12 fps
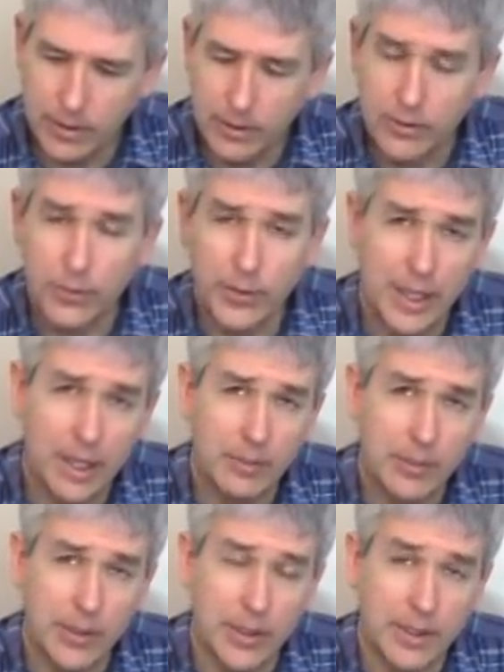3
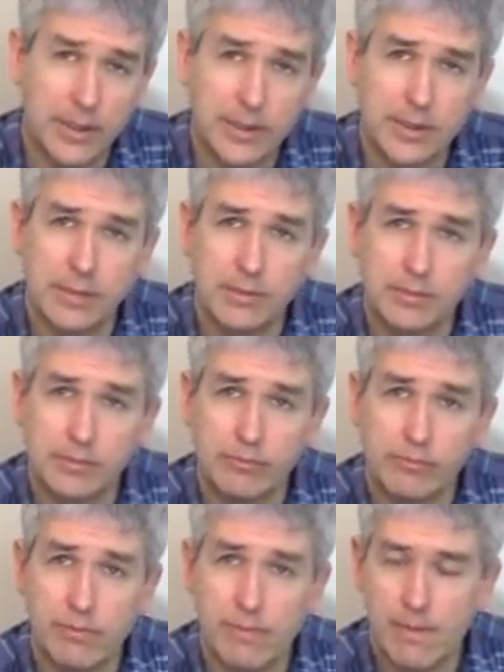outputs.
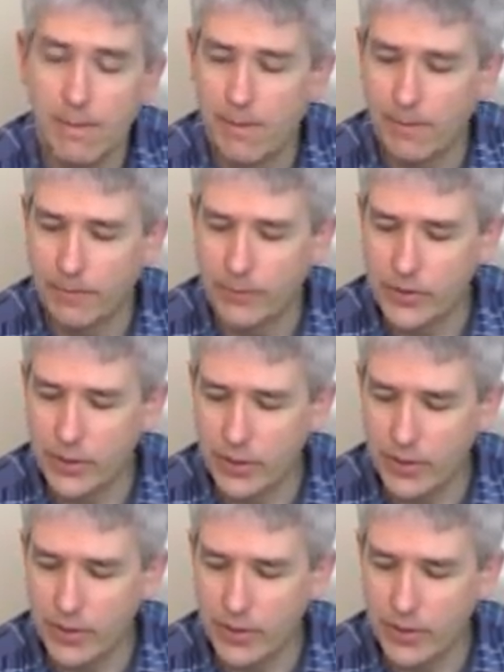So you